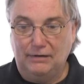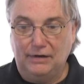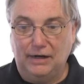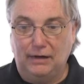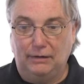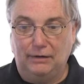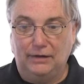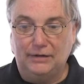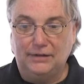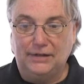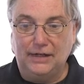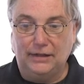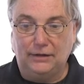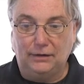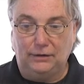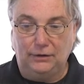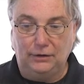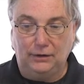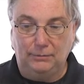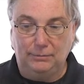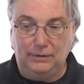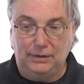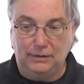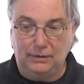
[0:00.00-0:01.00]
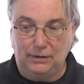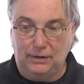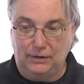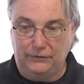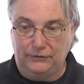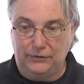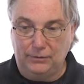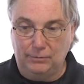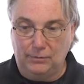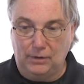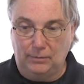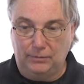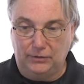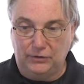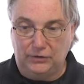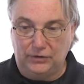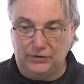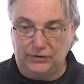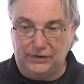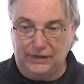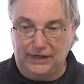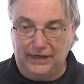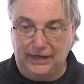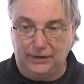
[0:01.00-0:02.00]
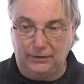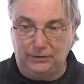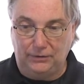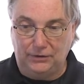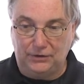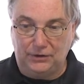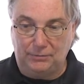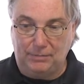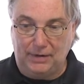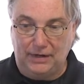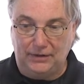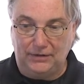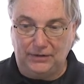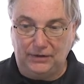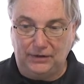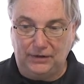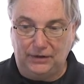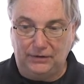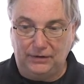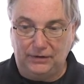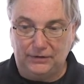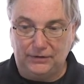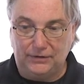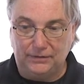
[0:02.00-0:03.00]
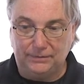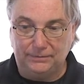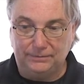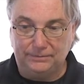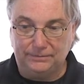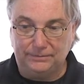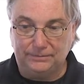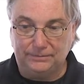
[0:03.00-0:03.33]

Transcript: Now let's take a little bit, a few moments just to handle the spacing on this.